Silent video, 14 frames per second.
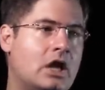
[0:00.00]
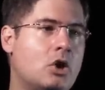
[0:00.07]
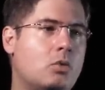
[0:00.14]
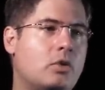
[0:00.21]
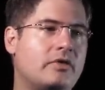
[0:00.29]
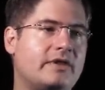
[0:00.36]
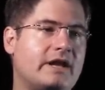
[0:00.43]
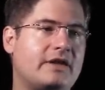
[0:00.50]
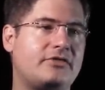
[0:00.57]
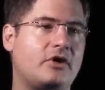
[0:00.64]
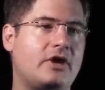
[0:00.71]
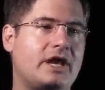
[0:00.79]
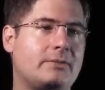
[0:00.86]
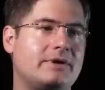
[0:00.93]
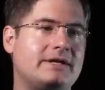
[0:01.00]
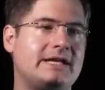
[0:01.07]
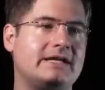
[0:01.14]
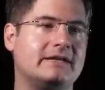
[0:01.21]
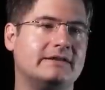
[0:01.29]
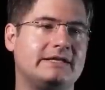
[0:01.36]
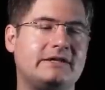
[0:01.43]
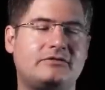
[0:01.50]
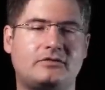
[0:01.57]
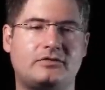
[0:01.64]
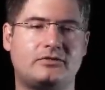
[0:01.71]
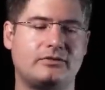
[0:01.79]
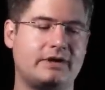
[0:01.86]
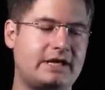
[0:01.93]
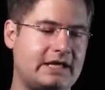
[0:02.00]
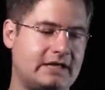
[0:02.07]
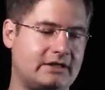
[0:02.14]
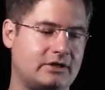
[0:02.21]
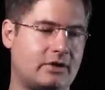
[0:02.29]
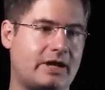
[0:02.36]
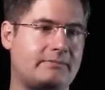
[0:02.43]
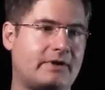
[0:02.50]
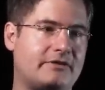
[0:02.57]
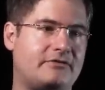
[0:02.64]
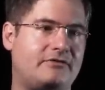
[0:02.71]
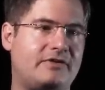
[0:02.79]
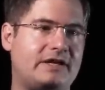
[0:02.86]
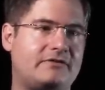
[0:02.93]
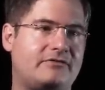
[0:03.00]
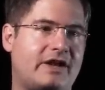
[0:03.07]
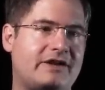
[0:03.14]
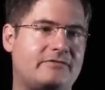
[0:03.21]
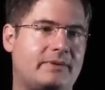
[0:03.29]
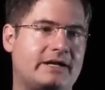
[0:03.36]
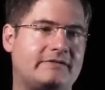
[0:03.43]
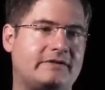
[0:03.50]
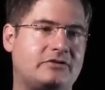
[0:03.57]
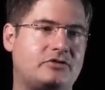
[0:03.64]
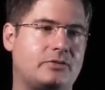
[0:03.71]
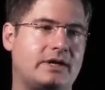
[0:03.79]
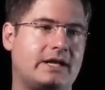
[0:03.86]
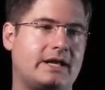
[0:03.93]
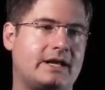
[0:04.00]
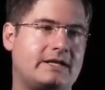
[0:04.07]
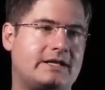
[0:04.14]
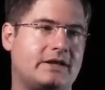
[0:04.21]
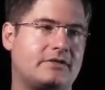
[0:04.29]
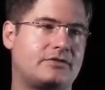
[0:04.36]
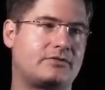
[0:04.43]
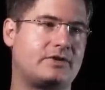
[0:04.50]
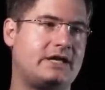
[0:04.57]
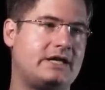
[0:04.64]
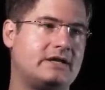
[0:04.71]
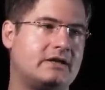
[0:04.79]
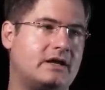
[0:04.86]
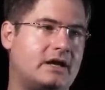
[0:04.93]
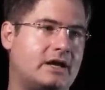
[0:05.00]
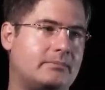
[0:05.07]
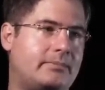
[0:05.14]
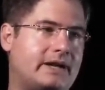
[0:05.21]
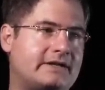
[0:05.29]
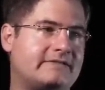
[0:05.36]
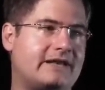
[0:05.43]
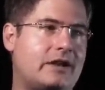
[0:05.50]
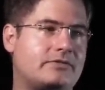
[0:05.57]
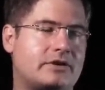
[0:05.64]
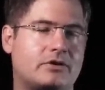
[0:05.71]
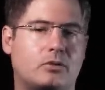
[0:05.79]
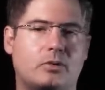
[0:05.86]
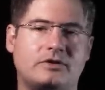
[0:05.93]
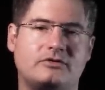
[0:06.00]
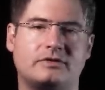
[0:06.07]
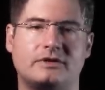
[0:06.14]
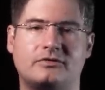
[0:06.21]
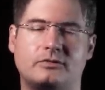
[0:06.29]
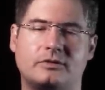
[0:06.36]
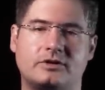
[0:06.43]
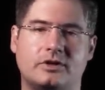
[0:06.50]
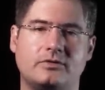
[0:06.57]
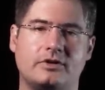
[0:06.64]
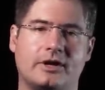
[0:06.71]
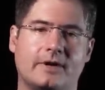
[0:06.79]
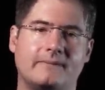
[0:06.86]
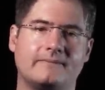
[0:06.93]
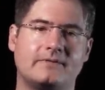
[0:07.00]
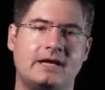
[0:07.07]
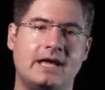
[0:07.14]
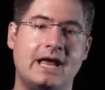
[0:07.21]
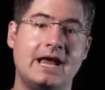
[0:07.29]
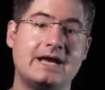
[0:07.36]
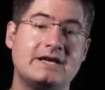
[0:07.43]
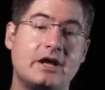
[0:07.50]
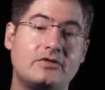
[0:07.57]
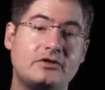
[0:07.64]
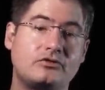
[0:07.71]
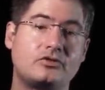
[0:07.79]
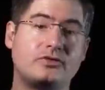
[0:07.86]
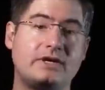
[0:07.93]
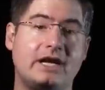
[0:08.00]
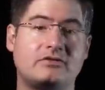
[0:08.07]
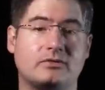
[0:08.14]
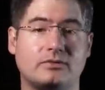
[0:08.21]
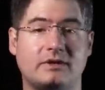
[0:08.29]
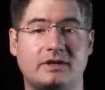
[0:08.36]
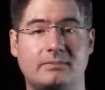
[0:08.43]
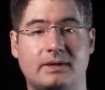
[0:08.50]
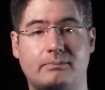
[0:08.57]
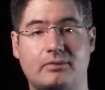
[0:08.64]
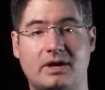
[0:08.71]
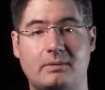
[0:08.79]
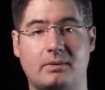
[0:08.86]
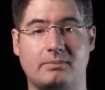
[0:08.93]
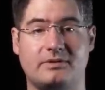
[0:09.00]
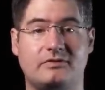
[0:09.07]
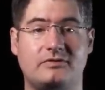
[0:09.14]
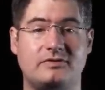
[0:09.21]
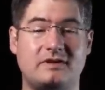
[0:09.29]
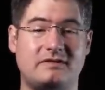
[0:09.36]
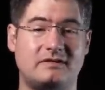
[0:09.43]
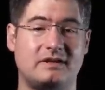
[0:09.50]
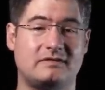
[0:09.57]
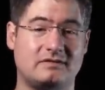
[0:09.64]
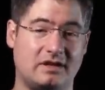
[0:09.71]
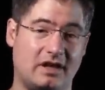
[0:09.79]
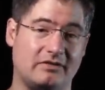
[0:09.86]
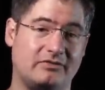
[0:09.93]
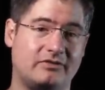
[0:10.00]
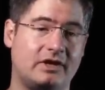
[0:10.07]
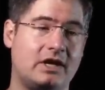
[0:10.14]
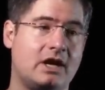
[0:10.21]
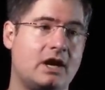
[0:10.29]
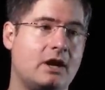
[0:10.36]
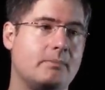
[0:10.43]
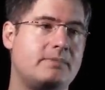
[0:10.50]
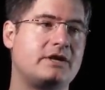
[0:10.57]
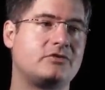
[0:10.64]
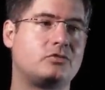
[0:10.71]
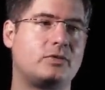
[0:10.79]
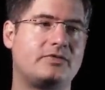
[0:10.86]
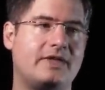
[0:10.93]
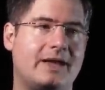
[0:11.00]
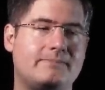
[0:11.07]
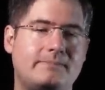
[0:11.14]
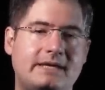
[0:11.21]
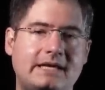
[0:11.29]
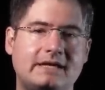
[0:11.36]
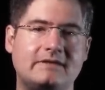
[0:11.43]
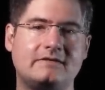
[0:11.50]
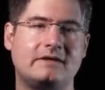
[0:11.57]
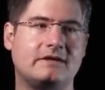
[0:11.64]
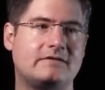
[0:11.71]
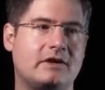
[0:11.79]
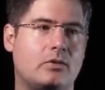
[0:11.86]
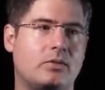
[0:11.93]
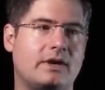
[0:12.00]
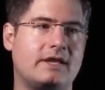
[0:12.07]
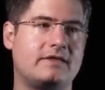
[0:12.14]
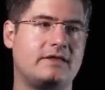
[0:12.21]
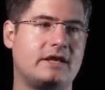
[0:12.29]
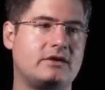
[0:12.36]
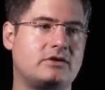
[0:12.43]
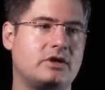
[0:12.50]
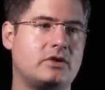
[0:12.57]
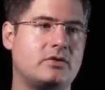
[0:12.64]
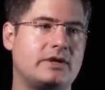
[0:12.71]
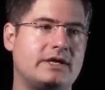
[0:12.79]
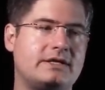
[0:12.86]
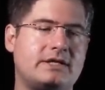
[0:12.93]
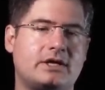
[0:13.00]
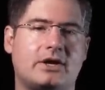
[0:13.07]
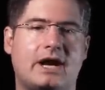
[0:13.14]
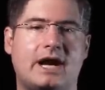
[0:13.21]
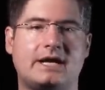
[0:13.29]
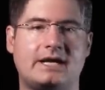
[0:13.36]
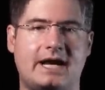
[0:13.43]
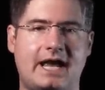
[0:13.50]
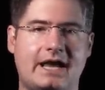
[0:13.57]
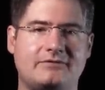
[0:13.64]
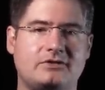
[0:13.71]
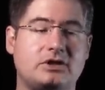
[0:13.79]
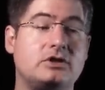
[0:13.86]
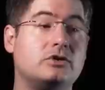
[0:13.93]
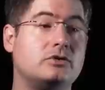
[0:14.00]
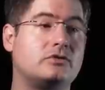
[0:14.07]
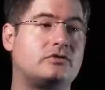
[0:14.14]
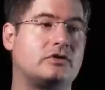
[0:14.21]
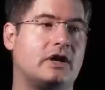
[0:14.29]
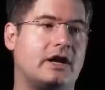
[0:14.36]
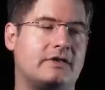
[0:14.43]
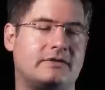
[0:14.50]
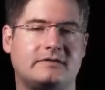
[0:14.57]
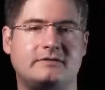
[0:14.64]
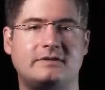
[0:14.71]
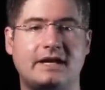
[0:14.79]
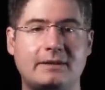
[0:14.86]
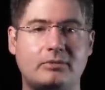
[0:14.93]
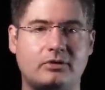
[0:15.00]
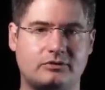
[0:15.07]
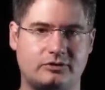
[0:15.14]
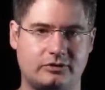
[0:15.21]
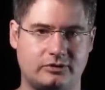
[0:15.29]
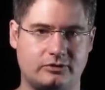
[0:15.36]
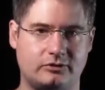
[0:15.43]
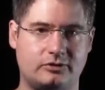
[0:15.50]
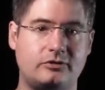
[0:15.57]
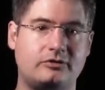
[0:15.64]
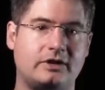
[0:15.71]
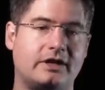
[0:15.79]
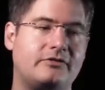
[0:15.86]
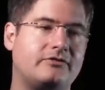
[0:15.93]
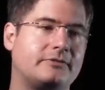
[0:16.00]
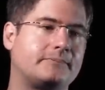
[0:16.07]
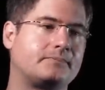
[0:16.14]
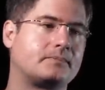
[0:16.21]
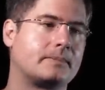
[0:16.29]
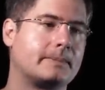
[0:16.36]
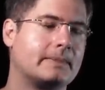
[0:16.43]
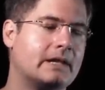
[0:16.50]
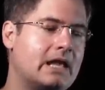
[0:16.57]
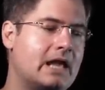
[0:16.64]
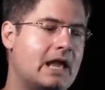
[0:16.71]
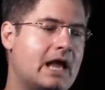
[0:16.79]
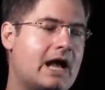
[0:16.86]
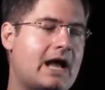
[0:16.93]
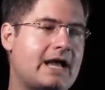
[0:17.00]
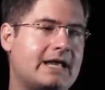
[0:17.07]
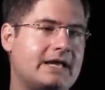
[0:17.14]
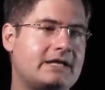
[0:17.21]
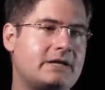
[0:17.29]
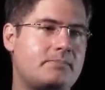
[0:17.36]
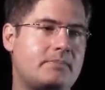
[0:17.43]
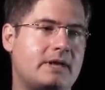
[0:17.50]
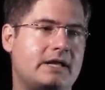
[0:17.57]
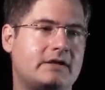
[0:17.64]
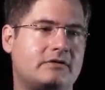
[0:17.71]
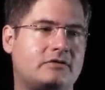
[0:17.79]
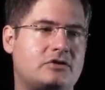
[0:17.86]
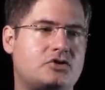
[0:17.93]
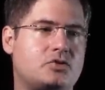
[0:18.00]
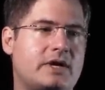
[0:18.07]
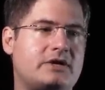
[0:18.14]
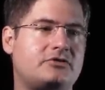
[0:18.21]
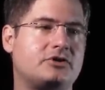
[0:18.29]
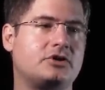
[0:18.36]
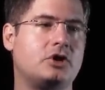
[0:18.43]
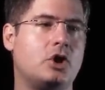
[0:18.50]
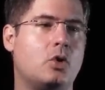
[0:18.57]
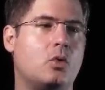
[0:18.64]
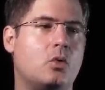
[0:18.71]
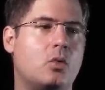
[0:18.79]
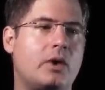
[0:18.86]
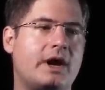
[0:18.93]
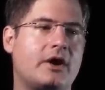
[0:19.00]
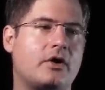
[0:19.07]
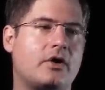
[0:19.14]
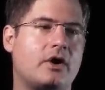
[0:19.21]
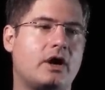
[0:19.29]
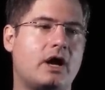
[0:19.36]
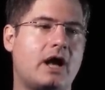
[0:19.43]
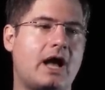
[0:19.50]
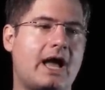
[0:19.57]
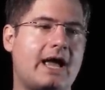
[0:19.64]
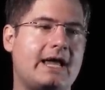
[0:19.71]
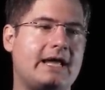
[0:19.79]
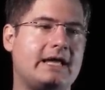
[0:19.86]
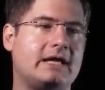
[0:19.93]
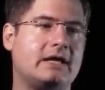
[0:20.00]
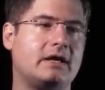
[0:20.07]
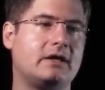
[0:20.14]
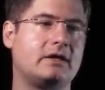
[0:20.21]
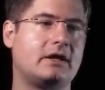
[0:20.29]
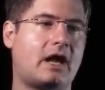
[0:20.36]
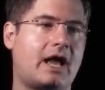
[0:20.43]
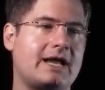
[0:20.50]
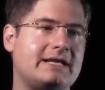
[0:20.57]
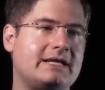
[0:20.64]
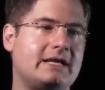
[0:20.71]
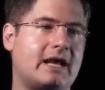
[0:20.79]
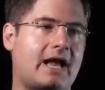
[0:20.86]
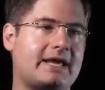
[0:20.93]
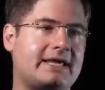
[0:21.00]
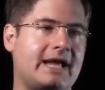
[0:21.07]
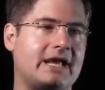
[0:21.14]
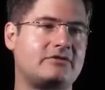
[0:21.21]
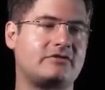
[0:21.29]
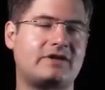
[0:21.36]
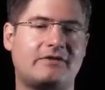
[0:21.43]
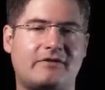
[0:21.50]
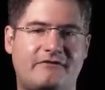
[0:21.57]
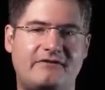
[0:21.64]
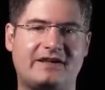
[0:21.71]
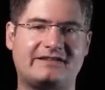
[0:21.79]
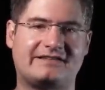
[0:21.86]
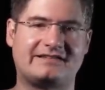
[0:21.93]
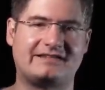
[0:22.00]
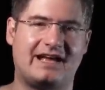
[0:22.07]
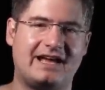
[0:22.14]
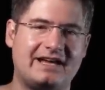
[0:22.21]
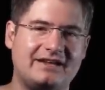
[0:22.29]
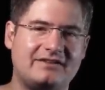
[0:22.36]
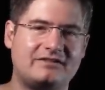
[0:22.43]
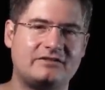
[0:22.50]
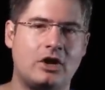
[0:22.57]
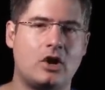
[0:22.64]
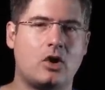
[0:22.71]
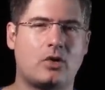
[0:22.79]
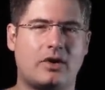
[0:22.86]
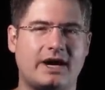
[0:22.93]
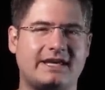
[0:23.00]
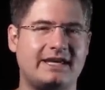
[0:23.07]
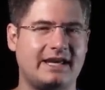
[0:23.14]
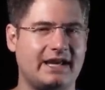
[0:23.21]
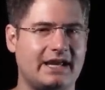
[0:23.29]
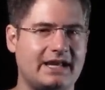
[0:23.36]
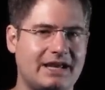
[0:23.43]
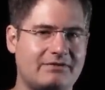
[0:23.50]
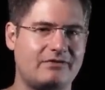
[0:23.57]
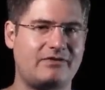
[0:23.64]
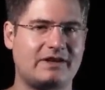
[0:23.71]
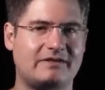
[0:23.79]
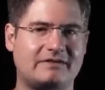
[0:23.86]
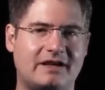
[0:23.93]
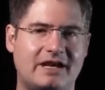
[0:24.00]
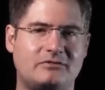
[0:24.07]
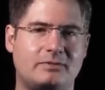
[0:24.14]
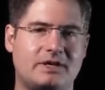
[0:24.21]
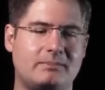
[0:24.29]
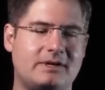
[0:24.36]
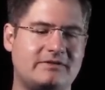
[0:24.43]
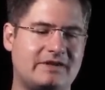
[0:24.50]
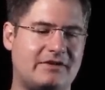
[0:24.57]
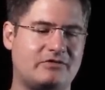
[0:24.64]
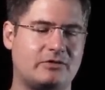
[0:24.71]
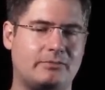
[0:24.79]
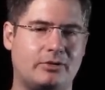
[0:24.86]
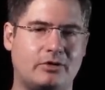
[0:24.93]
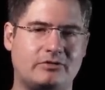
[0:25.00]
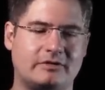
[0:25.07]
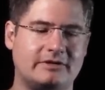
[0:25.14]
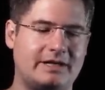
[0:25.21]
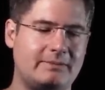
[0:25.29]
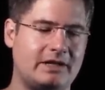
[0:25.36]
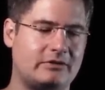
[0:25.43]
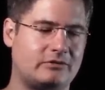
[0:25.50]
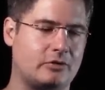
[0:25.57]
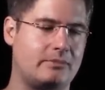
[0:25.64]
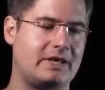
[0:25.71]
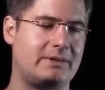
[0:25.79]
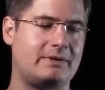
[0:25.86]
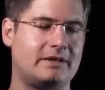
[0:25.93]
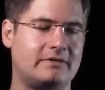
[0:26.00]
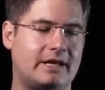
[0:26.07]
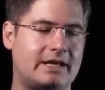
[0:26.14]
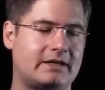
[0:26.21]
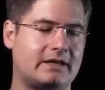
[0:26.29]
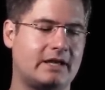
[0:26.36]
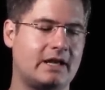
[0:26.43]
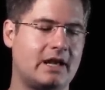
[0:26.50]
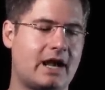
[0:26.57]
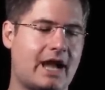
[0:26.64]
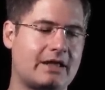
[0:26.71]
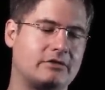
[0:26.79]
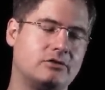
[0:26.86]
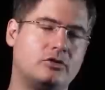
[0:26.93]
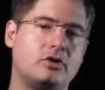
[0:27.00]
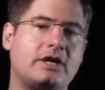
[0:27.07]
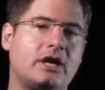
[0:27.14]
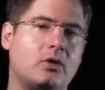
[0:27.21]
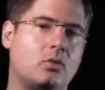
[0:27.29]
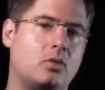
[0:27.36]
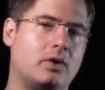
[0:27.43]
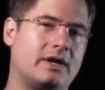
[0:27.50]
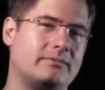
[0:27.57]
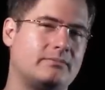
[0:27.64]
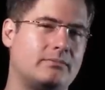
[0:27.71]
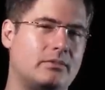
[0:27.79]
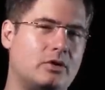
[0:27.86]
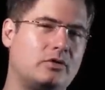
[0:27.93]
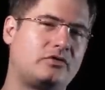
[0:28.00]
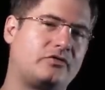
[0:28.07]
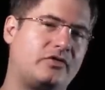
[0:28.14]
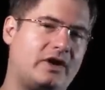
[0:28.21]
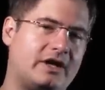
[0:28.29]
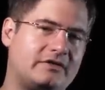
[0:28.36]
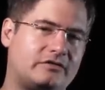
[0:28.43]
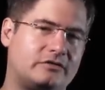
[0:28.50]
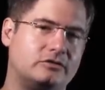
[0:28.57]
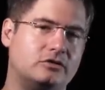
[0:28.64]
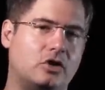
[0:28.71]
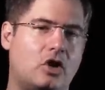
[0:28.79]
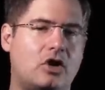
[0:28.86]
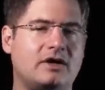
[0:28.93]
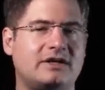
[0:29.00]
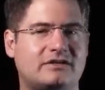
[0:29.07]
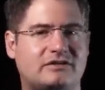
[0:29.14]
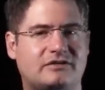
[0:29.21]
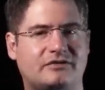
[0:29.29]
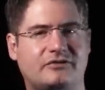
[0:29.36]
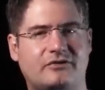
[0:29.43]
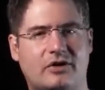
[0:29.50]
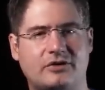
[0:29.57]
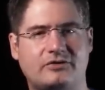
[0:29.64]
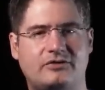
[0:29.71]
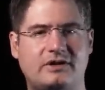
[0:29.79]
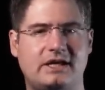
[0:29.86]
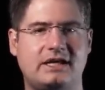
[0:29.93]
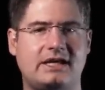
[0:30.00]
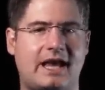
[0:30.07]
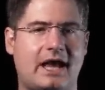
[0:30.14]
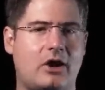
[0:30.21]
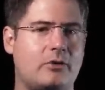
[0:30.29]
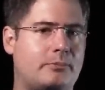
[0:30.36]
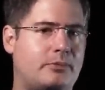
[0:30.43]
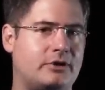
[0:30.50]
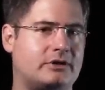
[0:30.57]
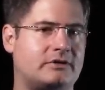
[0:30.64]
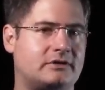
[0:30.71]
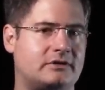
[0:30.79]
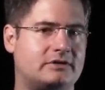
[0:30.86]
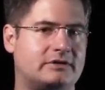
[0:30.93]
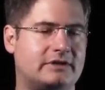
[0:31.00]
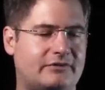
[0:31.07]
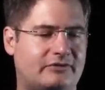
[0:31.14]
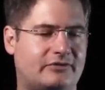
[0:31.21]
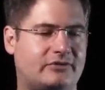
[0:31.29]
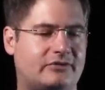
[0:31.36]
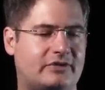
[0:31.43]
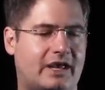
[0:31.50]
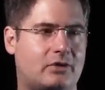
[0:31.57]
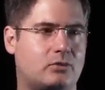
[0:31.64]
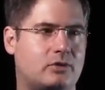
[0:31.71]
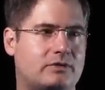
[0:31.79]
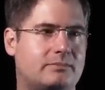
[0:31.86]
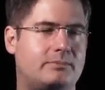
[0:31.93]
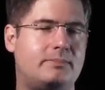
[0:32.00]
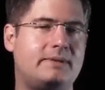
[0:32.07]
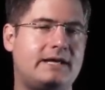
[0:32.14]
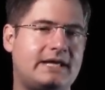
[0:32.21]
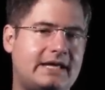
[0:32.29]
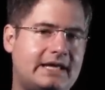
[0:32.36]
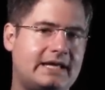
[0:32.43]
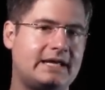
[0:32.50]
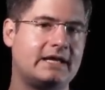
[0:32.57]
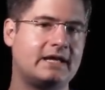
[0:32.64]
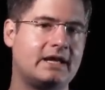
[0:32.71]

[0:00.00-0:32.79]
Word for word: Well, then I thought I would need at least three. You know, I'd, I'd feed five bytes into it and I'd get three uh, bytes out that are which glyphs would go there. Now this creates a really big problem. This this is tough because what that means is that when I then go in here and I have to use uh, this table to do stuff, I end up in a situation where I I, I can't just have a fixed size, or I can have a fixed size, but it means I have to impose a limit. So maybe like I look at what most fonts' longest Farsi output glyph set would be,